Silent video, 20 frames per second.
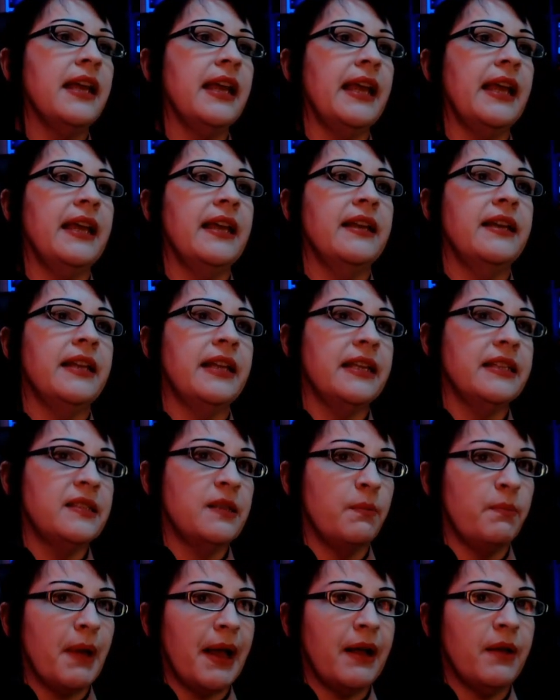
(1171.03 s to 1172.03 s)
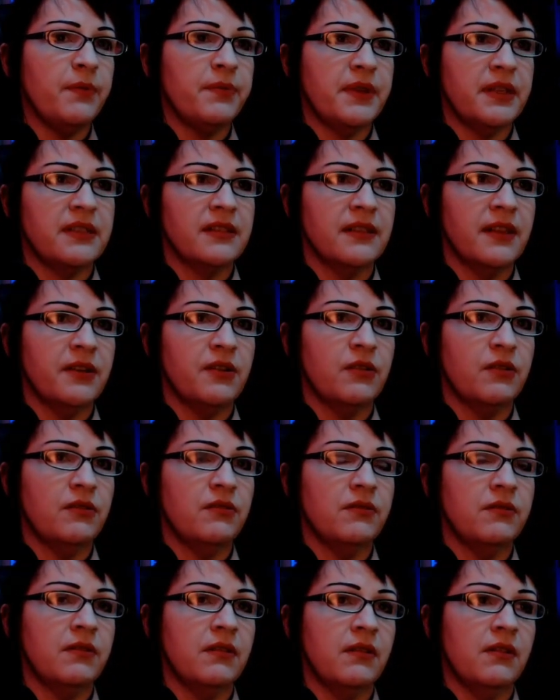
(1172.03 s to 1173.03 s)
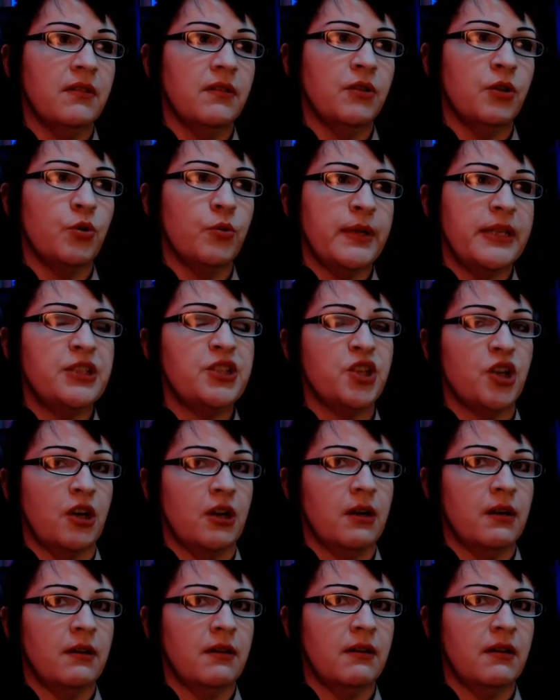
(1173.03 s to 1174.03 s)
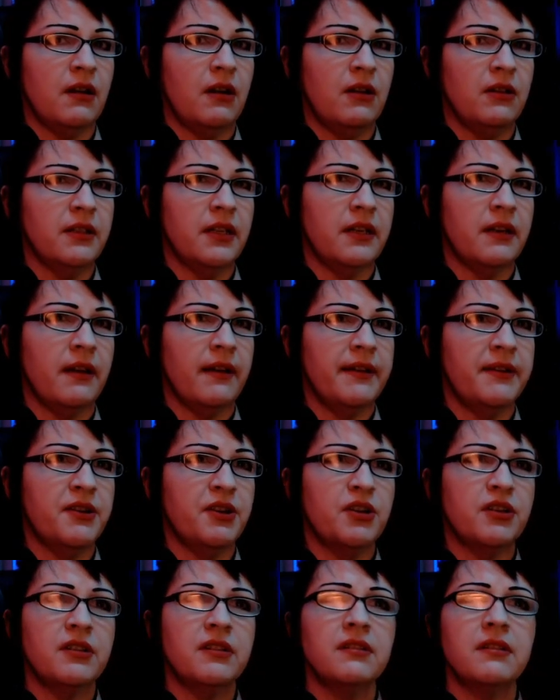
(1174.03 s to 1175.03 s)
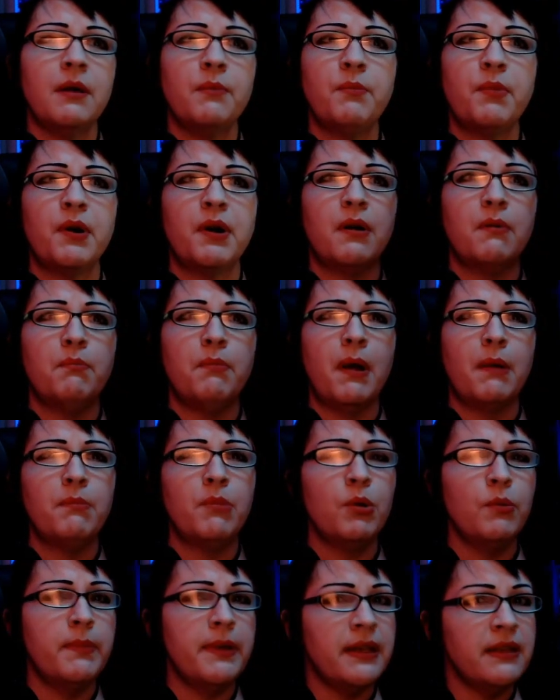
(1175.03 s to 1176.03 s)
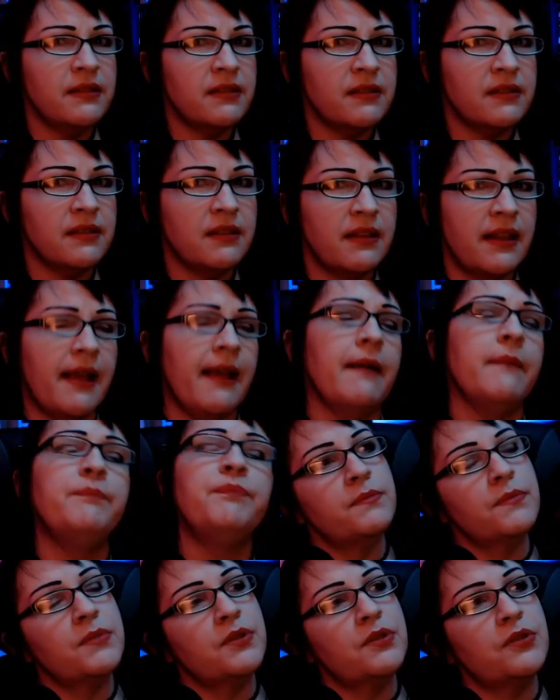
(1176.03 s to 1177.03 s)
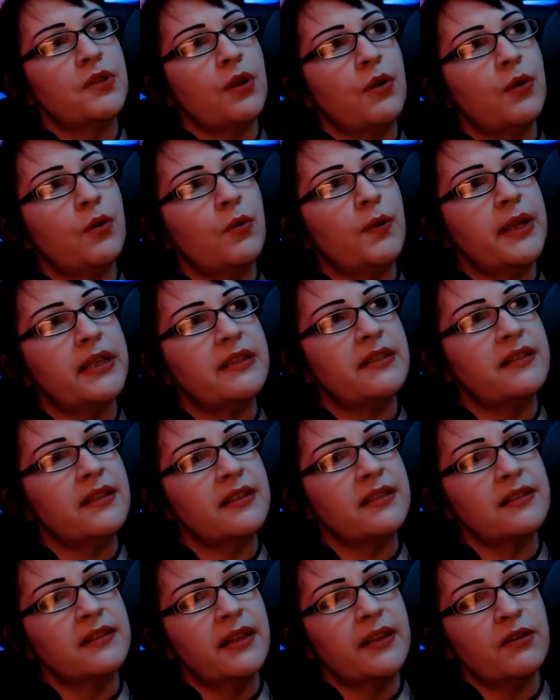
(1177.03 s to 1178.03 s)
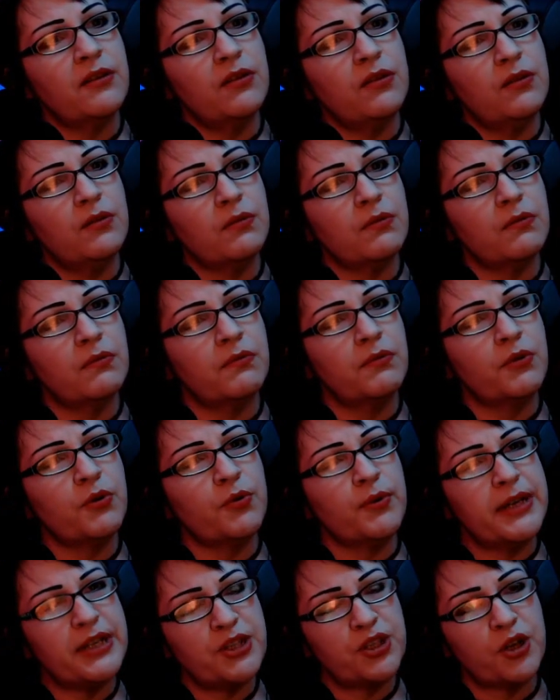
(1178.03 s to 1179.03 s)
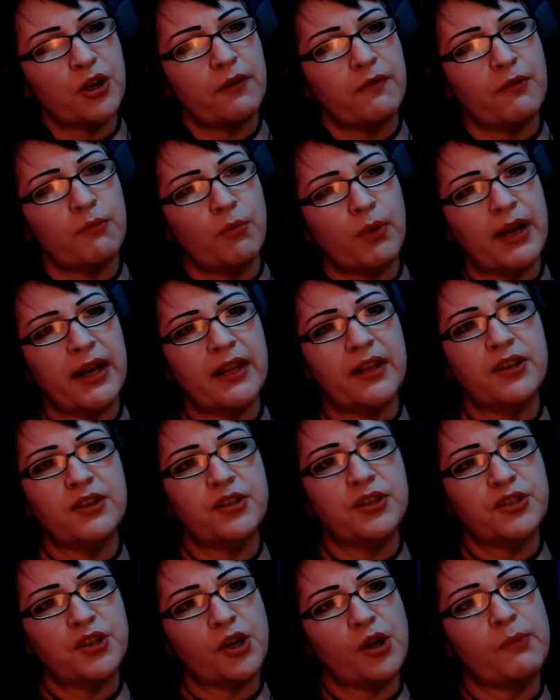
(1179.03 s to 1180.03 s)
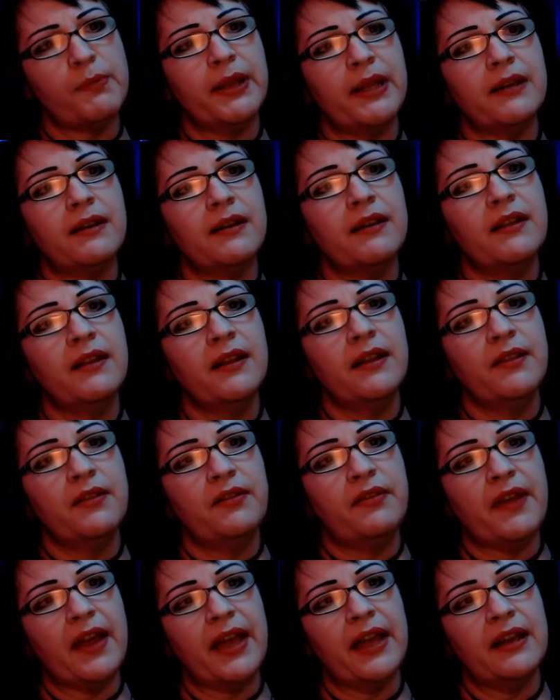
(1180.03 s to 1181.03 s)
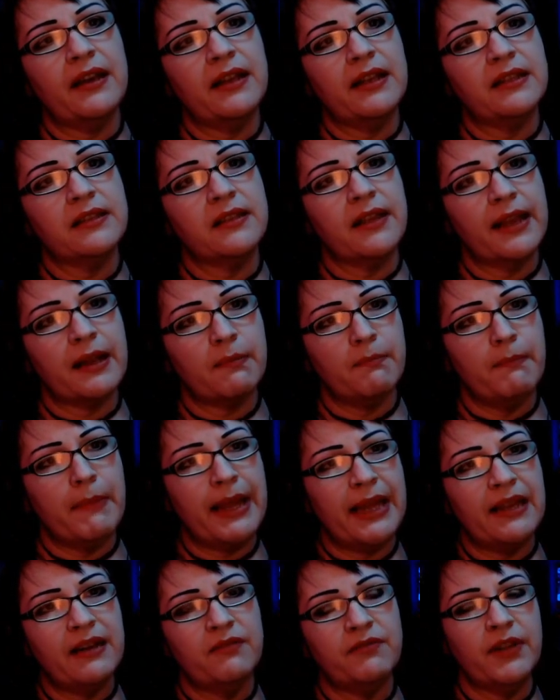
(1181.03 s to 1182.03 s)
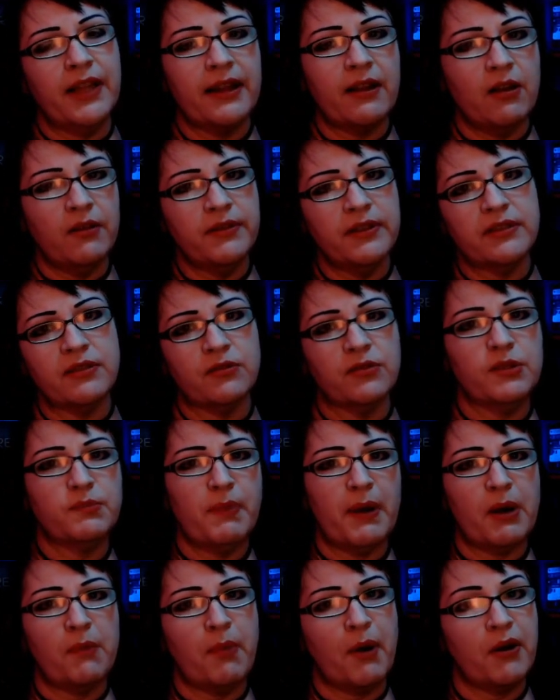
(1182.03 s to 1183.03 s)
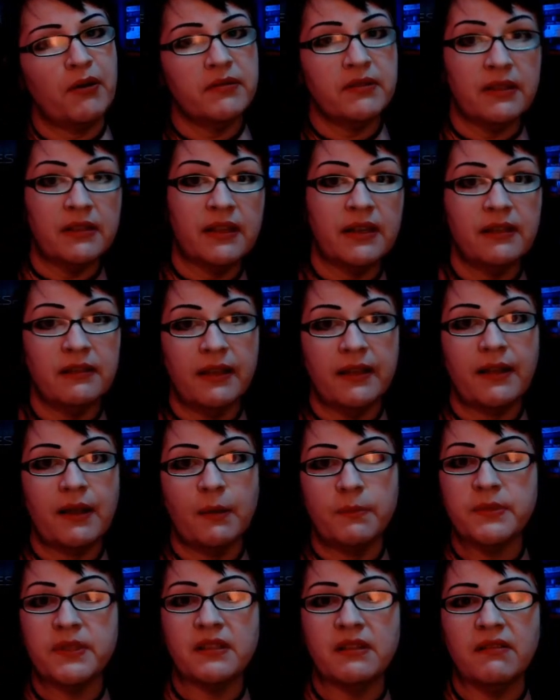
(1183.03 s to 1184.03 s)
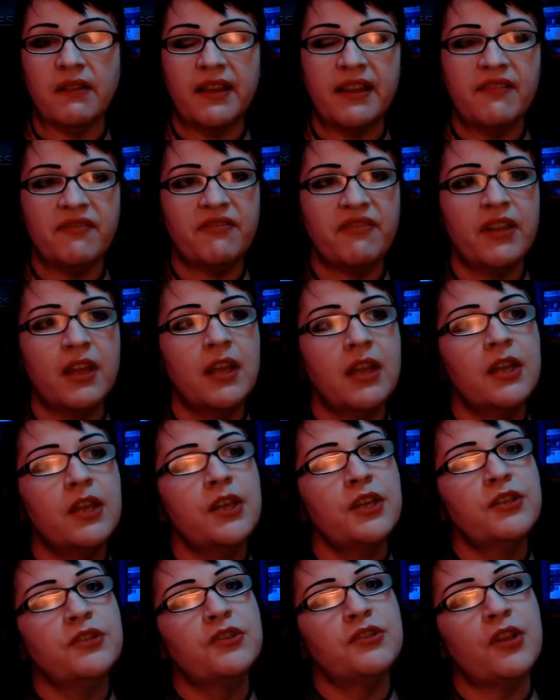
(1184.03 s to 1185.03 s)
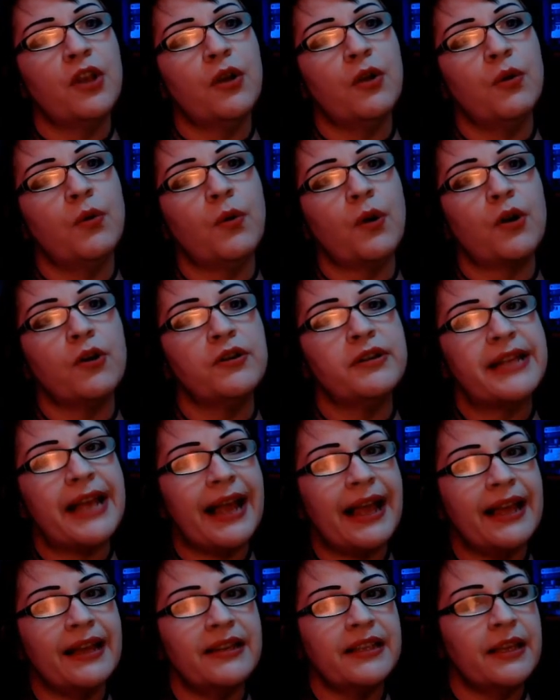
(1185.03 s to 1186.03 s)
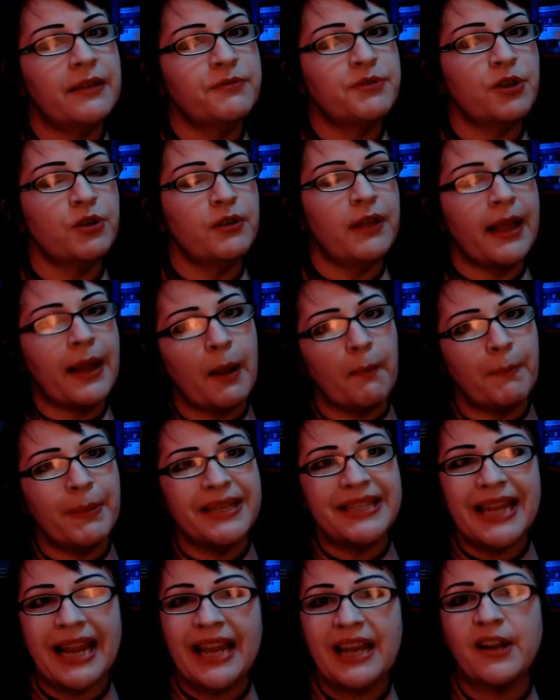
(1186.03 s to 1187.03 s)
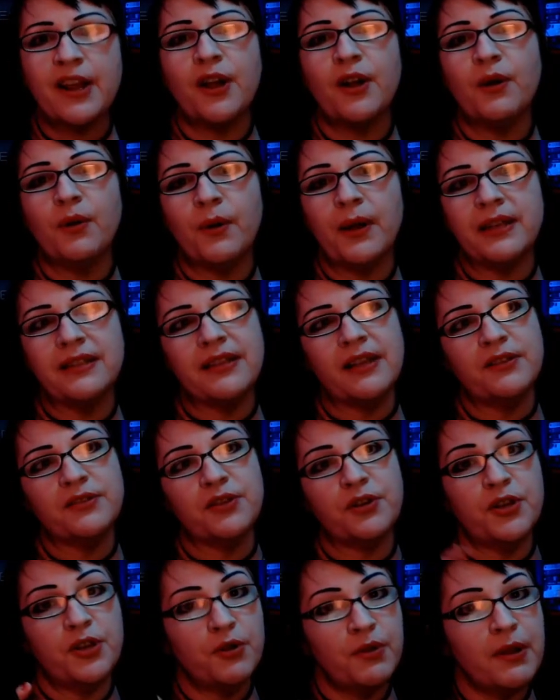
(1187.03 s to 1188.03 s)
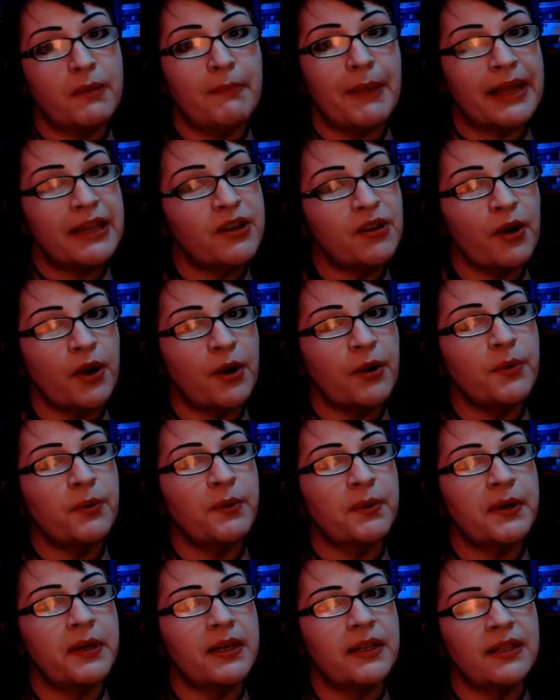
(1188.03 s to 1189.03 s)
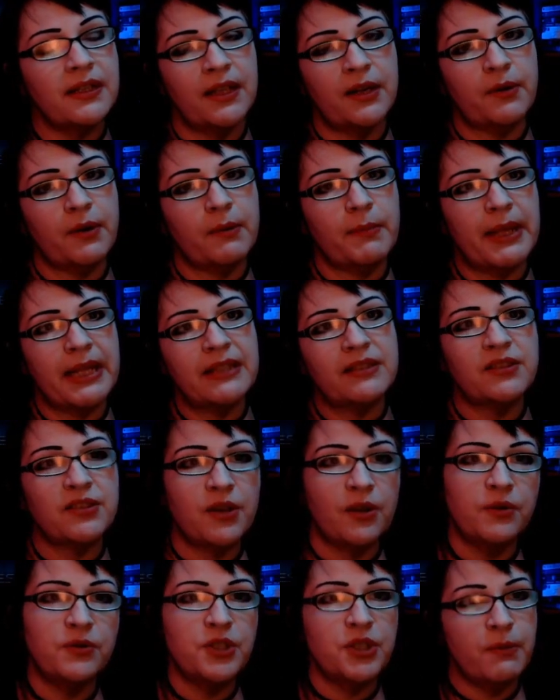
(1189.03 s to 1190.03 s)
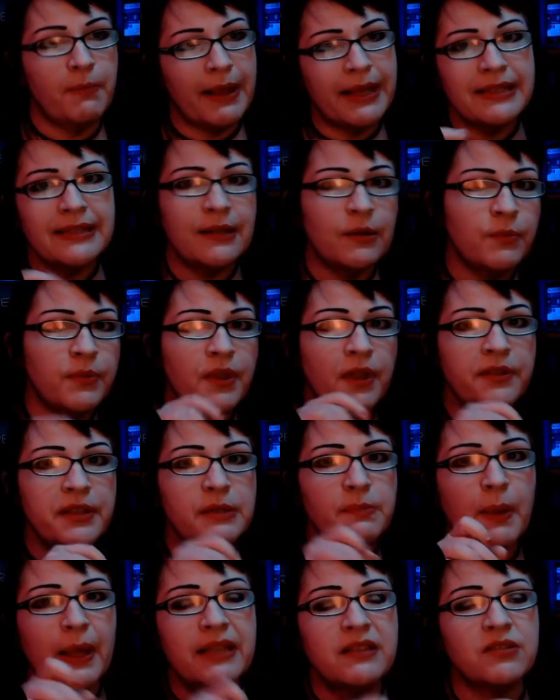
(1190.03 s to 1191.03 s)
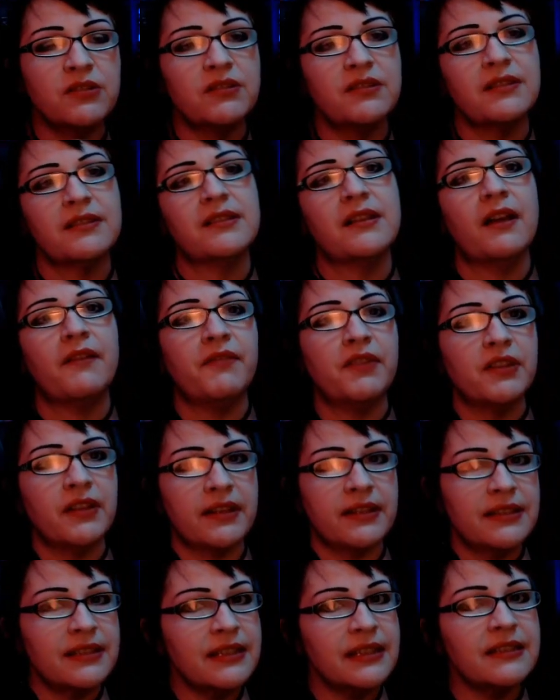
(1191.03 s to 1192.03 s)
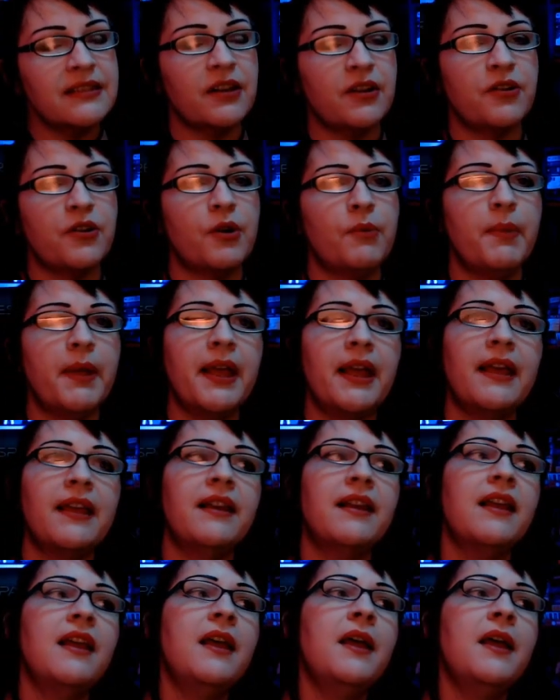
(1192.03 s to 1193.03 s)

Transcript: And it's about this little creature called an underslumber bumble beast. Yeah. So it's this little creature, from what I could determine, that is like made of like all these little spare parts, and then it like comes to life. So her dad gives her like a potato and tells her, you can make your own. You know what I mean? So she makes it with all these pencils and stuff and like sticks it under her bed.